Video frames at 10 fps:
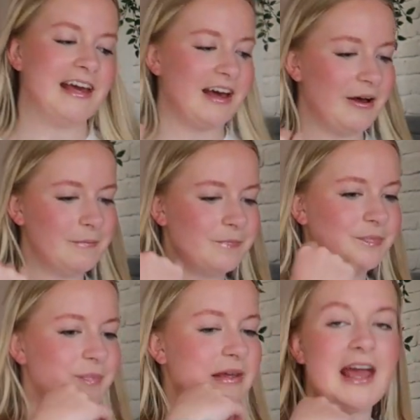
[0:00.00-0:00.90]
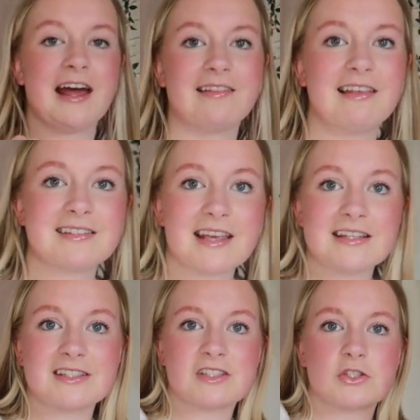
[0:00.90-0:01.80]
But yeah, let's
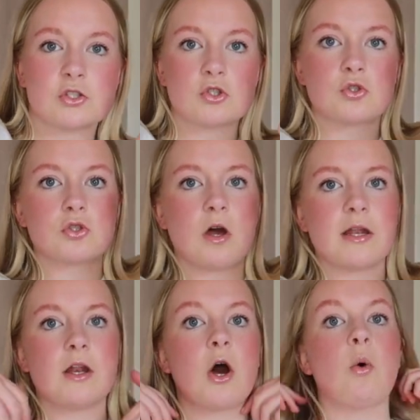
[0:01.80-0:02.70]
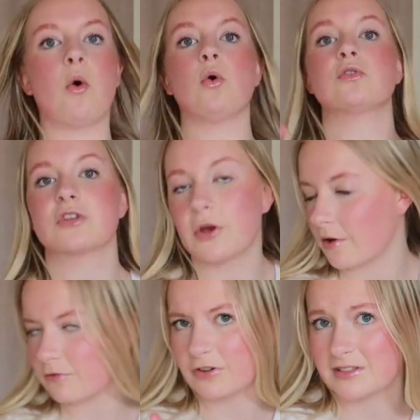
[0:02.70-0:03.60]
get started. Oh, also, I
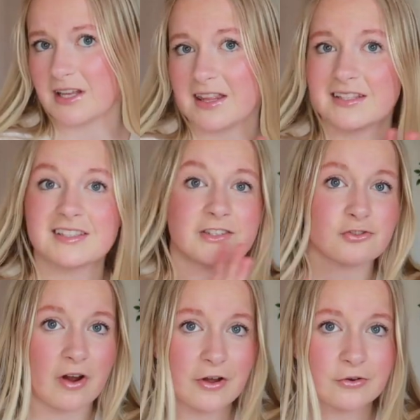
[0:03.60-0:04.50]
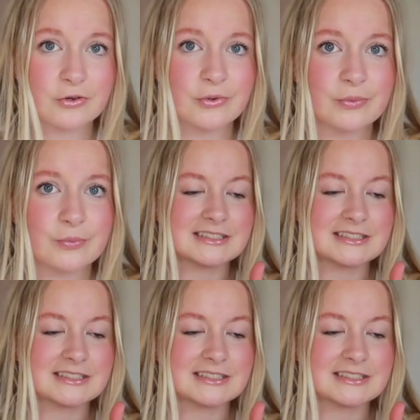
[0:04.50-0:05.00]
forgot to say, this is a try-on haul.